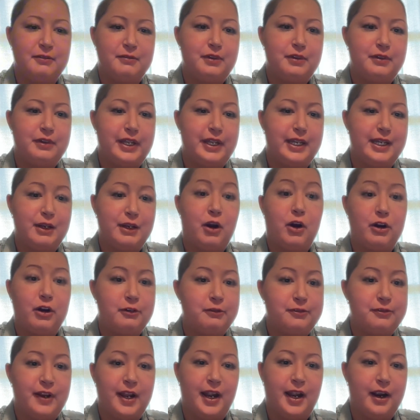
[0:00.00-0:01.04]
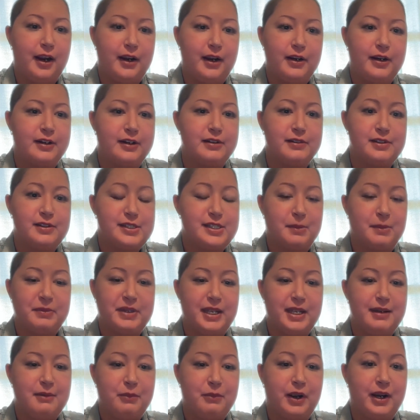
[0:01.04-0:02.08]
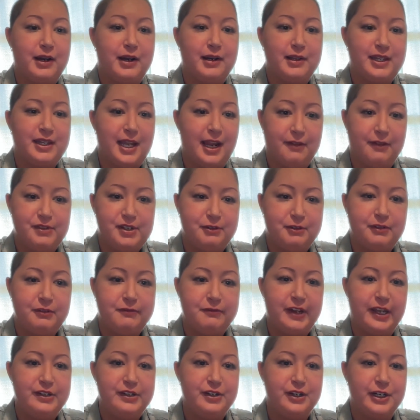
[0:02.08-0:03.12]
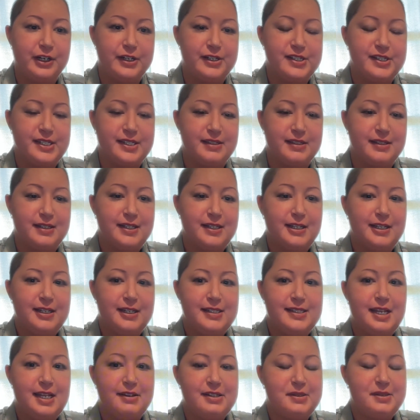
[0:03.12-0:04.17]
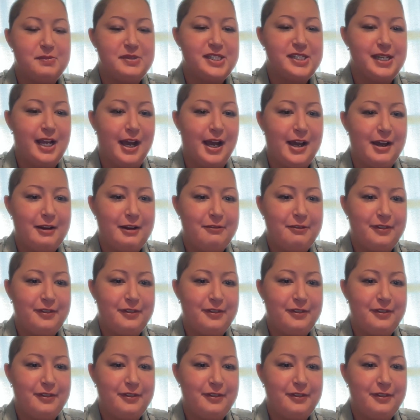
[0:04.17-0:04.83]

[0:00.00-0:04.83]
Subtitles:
like art fair or something where they have different vendors and sell some stuff.